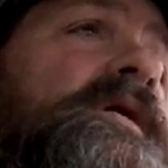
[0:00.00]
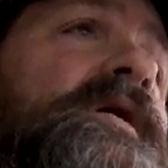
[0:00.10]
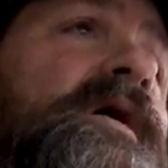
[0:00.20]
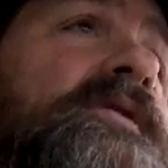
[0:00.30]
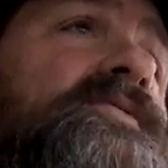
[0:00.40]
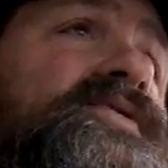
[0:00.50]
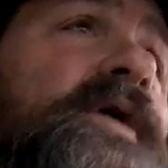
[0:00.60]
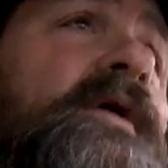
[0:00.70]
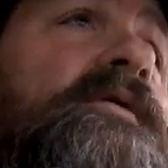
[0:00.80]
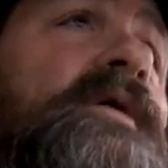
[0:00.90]
You know,
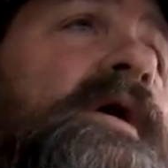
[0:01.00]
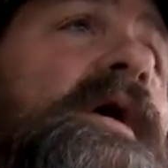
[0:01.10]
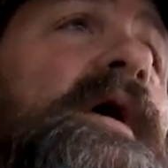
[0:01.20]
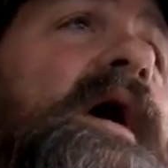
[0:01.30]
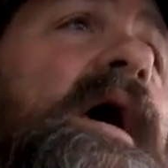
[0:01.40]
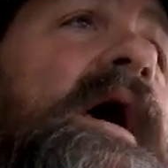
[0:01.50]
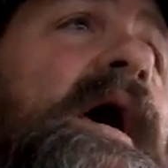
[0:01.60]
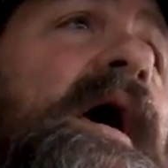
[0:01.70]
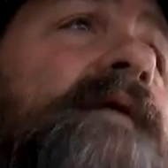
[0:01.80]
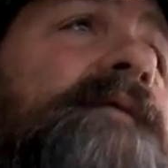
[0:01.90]
so
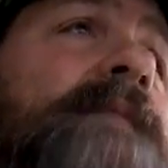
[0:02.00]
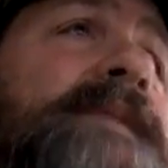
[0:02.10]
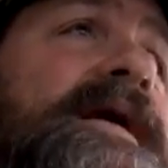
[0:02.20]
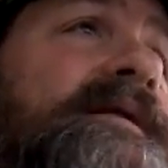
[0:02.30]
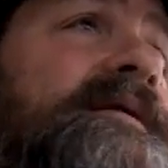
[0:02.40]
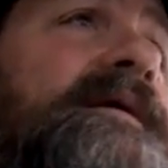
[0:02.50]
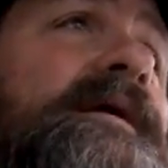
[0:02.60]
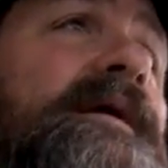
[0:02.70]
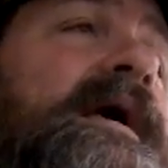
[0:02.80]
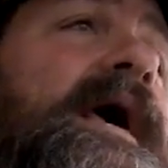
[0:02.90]
uh, I mean,
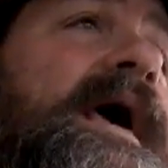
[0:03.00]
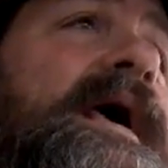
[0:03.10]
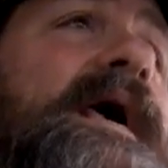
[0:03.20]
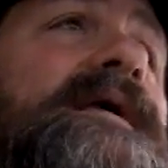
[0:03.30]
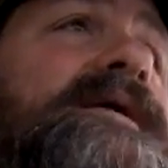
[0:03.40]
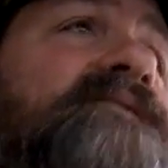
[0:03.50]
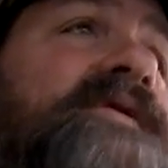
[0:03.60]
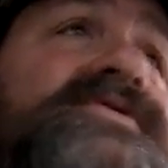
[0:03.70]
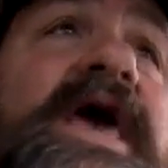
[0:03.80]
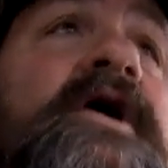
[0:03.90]
if
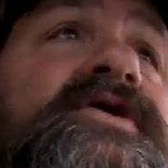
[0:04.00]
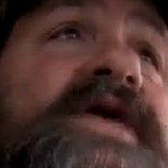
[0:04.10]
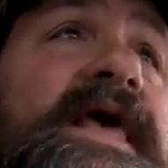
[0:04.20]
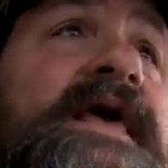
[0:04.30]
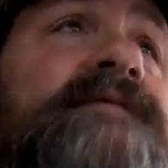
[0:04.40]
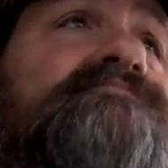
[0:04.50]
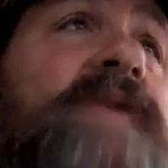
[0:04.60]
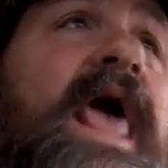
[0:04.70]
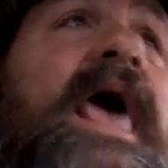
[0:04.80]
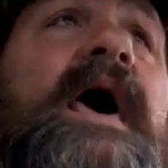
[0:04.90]
it was guaranteed,
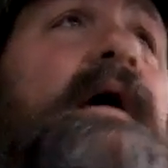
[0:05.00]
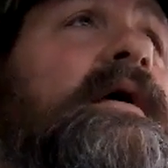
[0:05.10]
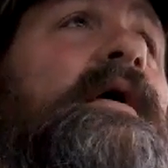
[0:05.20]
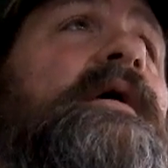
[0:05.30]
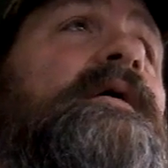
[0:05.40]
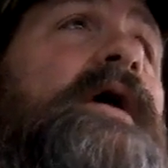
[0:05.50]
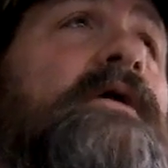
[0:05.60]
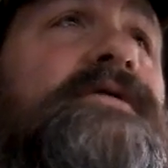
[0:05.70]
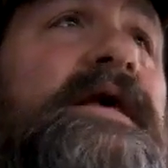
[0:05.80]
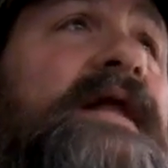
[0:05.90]
yeah,
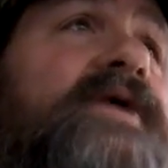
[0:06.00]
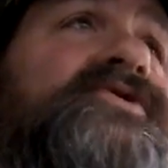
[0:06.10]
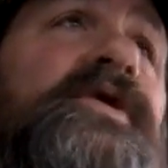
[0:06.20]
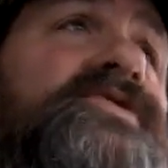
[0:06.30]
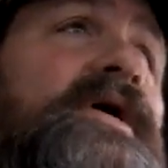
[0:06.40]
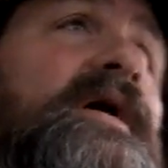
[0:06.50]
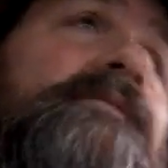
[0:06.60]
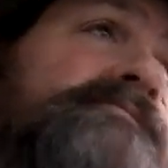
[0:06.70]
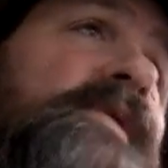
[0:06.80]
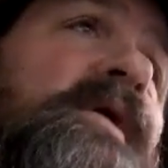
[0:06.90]
guaranteed, I'll shoot you
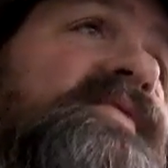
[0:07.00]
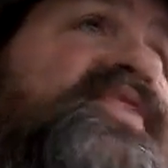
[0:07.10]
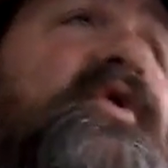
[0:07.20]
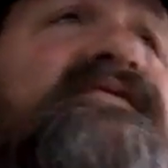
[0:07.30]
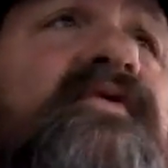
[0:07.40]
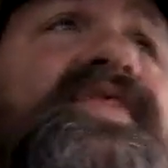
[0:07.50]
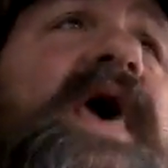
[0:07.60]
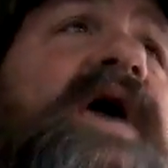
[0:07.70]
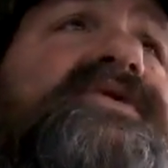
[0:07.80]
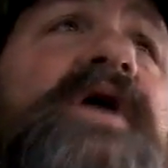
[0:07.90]
a you know three four
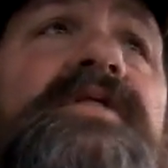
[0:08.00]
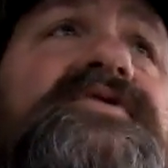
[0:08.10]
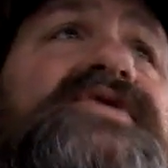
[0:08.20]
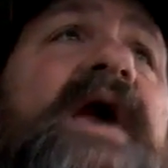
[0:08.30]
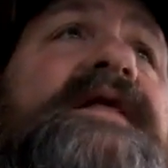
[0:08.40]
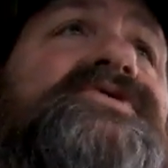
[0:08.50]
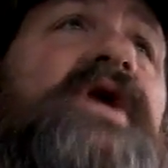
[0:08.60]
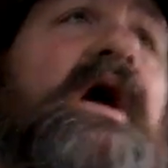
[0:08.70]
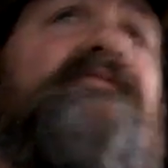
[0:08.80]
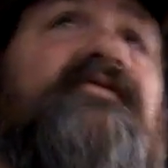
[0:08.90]
thousand dollar siding
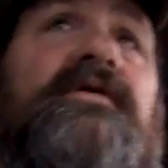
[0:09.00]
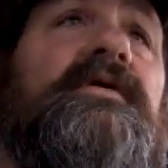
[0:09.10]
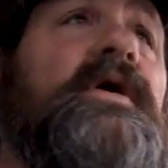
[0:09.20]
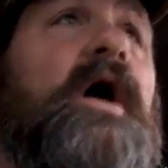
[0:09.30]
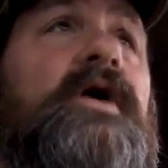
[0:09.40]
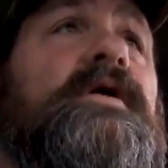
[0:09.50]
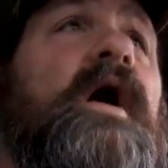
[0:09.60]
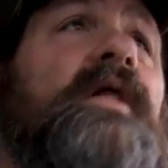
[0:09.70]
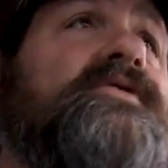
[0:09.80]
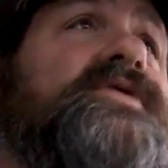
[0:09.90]
job for hundred
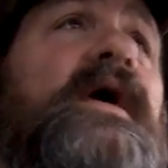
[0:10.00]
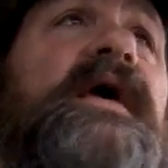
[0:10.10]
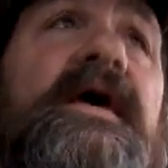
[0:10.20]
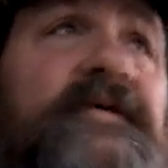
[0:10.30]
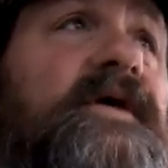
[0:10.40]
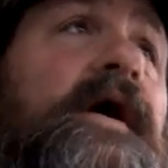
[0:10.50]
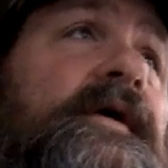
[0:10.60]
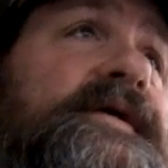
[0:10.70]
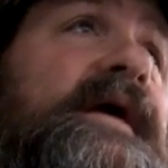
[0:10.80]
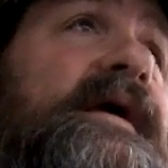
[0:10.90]
dollars if you
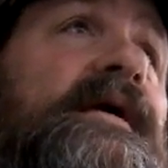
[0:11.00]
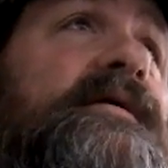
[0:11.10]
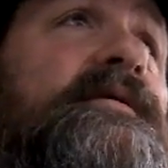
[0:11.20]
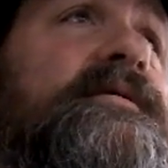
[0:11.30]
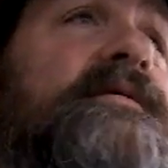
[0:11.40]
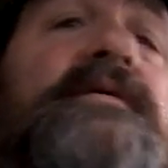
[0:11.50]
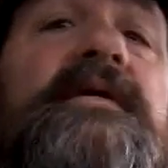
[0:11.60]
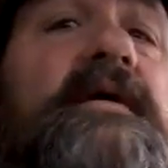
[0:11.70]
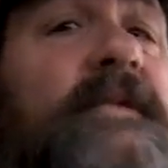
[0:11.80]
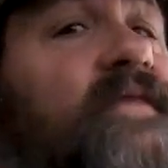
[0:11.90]
guarantee it.
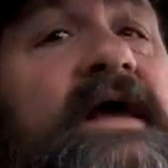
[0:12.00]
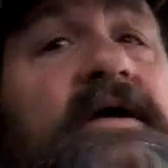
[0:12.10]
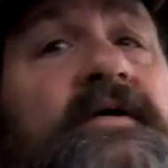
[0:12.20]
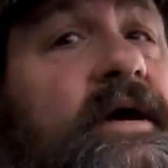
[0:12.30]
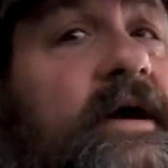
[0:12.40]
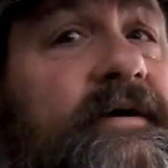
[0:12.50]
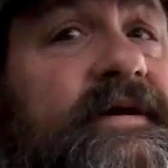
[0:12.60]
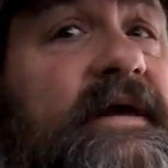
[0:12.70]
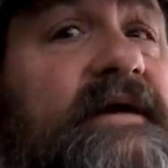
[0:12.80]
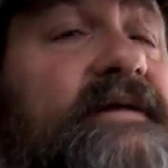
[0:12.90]
But they ain't gonna
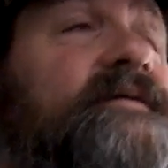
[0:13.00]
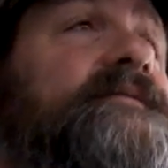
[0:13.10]
guarantee it.